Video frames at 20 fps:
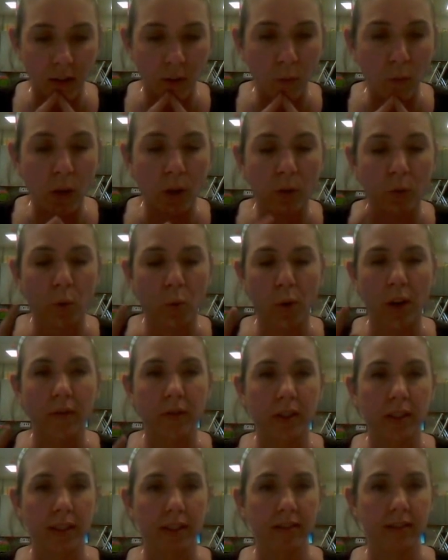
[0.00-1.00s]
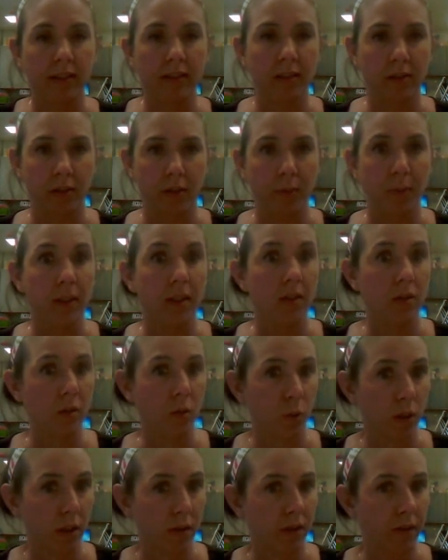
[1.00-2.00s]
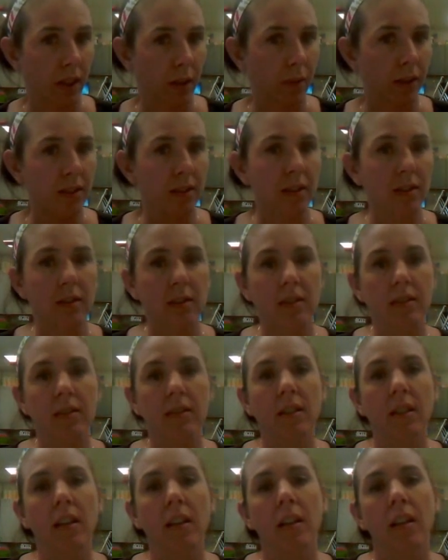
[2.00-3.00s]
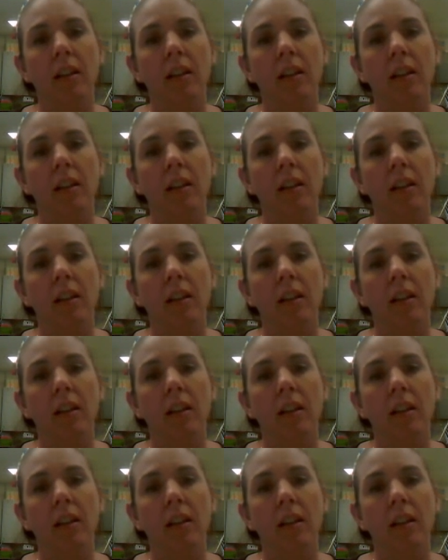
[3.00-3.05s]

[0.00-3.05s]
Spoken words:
whoa, 12/6 is 2, because 12 divided by 6 is